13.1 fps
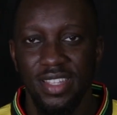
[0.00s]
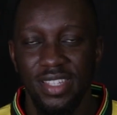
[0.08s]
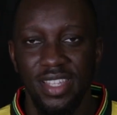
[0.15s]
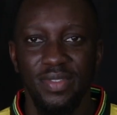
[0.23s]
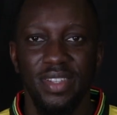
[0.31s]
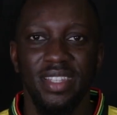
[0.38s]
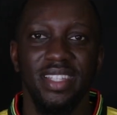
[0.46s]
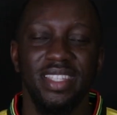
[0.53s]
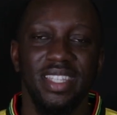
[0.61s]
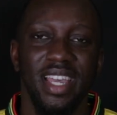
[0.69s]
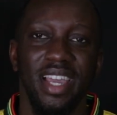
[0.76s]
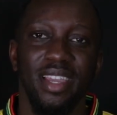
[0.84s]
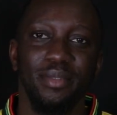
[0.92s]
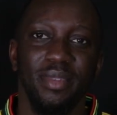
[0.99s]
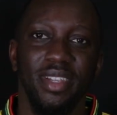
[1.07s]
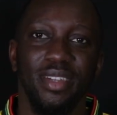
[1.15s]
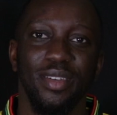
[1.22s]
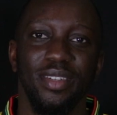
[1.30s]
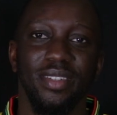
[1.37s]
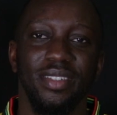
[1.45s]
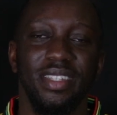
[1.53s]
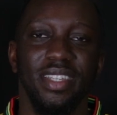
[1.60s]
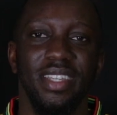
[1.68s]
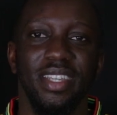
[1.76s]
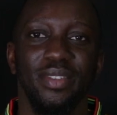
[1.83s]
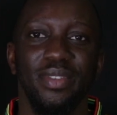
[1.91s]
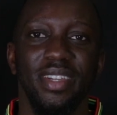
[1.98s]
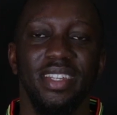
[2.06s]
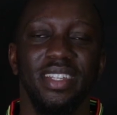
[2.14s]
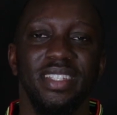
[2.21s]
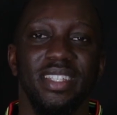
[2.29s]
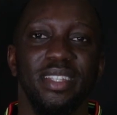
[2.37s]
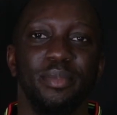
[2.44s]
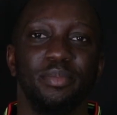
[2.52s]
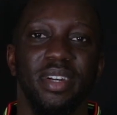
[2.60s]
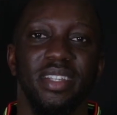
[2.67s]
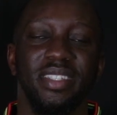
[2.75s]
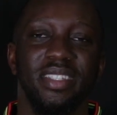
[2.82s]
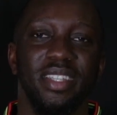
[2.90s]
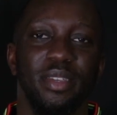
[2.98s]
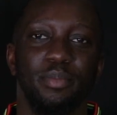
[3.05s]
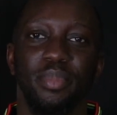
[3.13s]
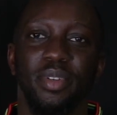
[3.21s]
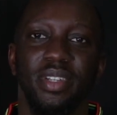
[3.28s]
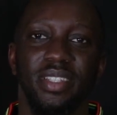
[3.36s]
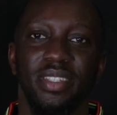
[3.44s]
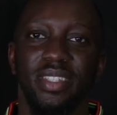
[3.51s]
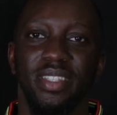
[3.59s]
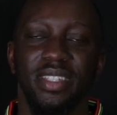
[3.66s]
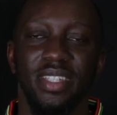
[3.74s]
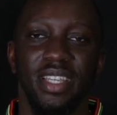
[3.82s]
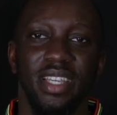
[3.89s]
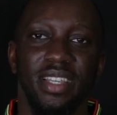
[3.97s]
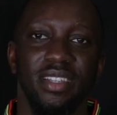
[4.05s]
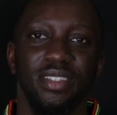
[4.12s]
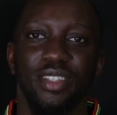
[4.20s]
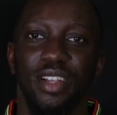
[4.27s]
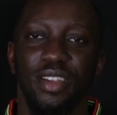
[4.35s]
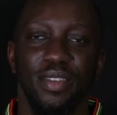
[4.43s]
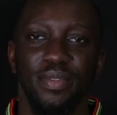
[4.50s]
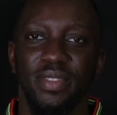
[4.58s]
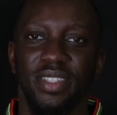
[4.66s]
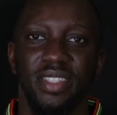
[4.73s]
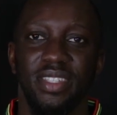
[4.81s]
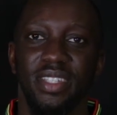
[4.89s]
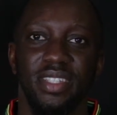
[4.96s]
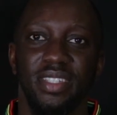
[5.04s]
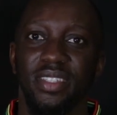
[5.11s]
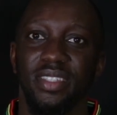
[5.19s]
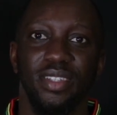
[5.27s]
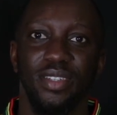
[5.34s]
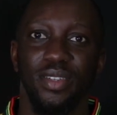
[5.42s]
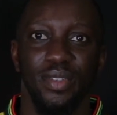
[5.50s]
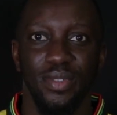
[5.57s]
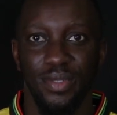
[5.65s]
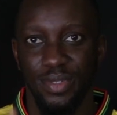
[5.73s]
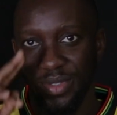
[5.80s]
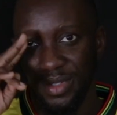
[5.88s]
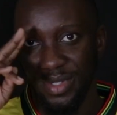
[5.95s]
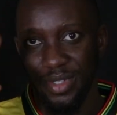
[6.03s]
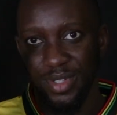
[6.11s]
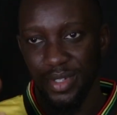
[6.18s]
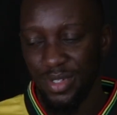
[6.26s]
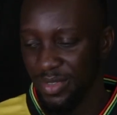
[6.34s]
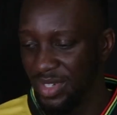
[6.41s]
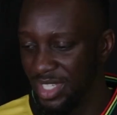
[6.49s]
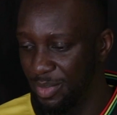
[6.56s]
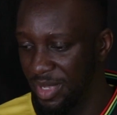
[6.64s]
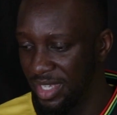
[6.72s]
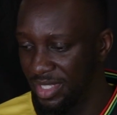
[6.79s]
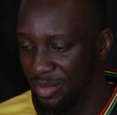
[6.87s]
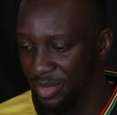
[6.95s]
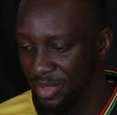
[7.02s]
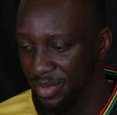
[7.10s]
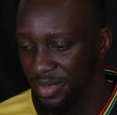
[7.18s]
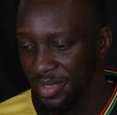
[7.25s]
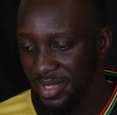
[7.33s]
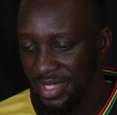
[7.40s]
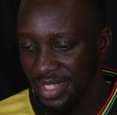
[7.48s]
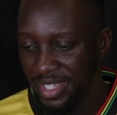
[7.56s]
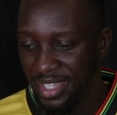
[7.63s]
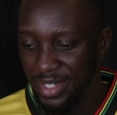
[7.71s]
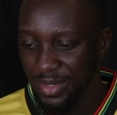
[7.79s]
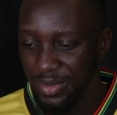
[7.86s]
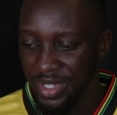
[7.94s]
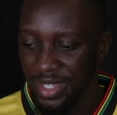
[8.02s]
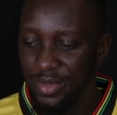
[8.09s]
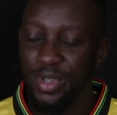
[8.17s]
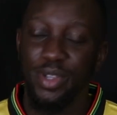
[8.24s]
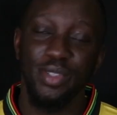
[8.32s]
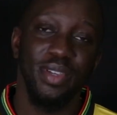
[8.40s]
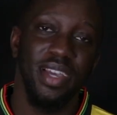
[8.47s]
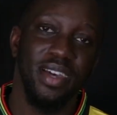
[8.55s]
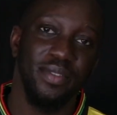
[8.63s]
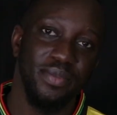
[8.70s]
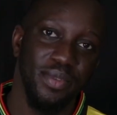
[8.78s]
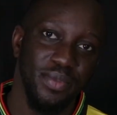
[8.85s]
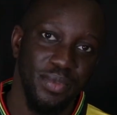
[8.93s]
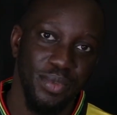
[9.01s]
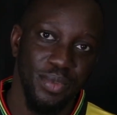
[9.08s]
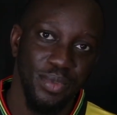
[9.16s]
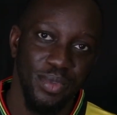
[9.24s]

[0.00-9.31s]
even the time and all the ingredients and the process they put into the jollof is just, respectable. Anyway, we also have fufu,